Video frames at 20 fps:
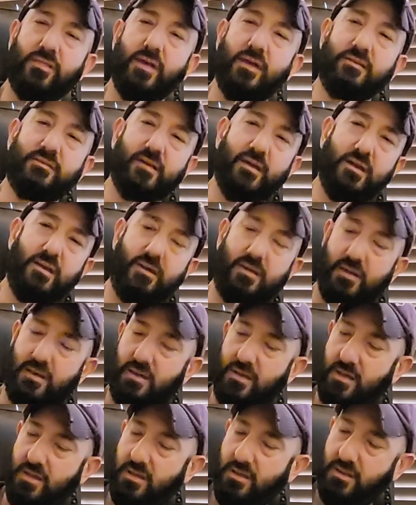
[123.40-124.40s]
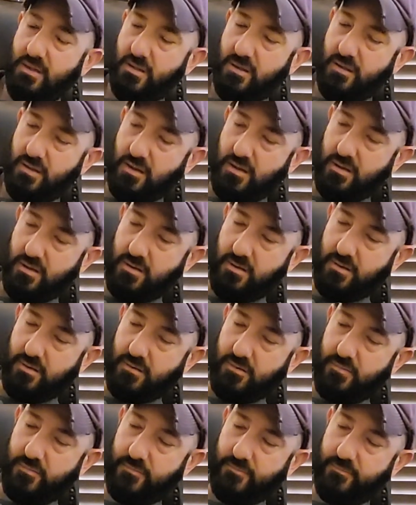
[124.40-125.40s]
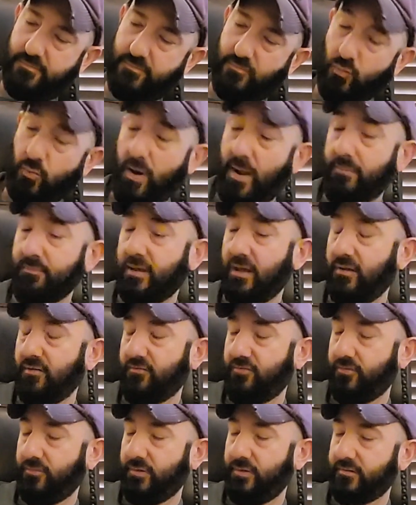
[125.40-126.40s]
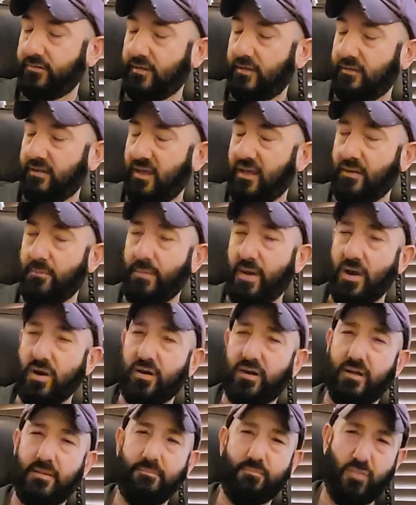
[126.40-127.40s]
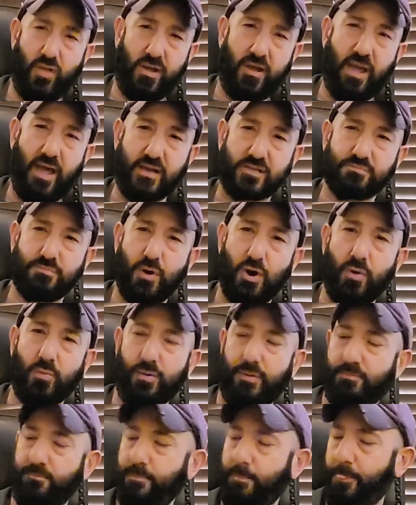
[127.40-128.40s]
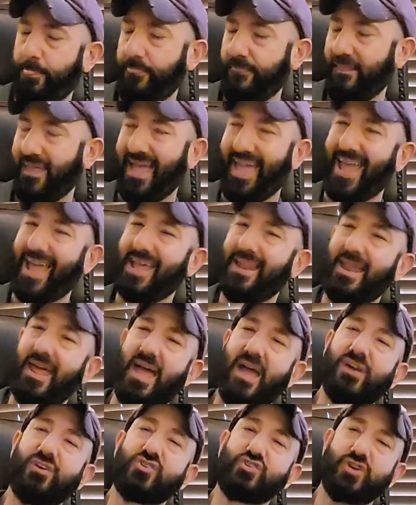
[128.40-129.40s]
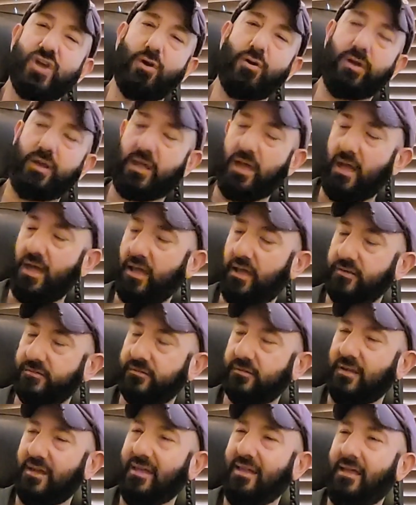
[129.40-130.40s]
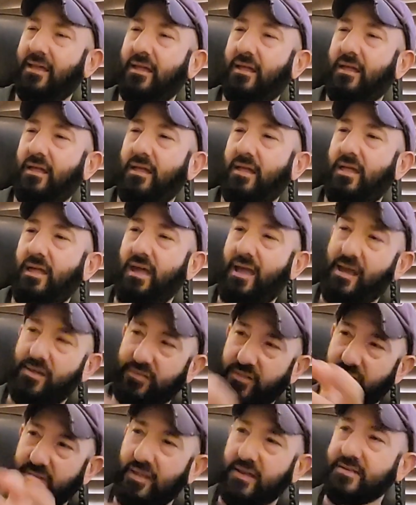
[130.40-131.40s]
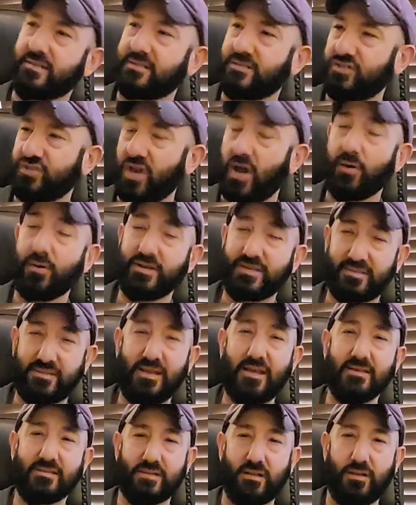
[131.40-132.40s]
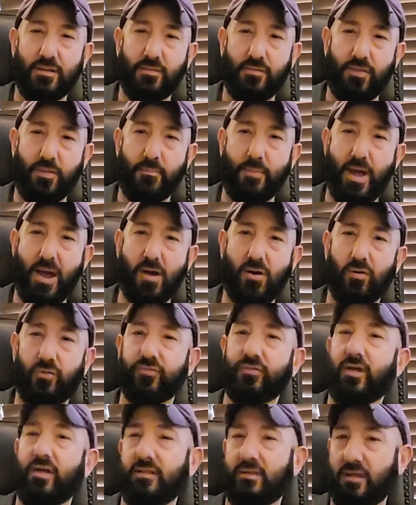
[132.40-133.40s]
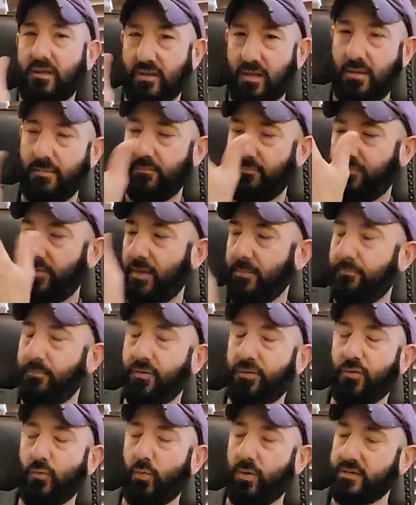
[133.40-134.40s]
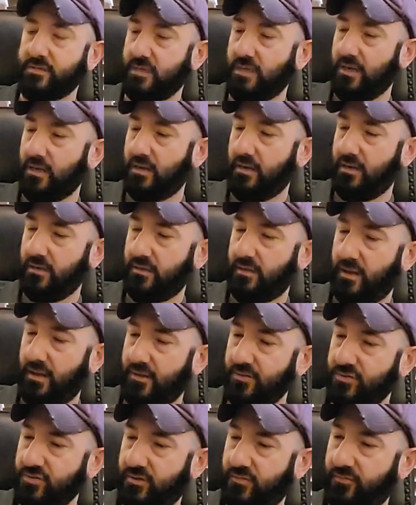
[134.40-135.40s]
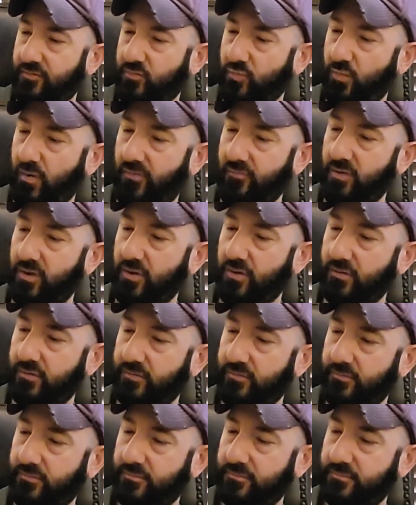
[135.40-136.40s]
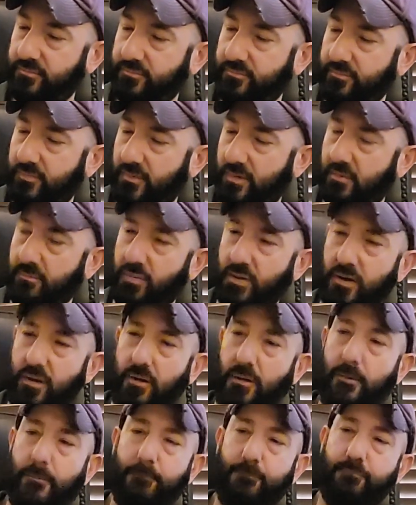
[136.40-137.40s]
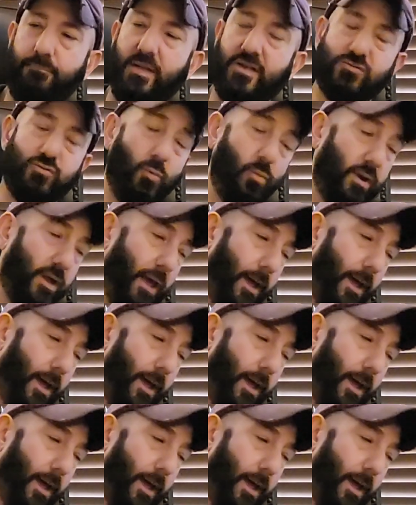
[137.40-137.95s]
they take, what I'm getting from this, they take American, like ex-bourbon and ex-sherry cask, and then they sherry season the barrels, and then they put the whiskey in it and age it for 12 years. But that's what we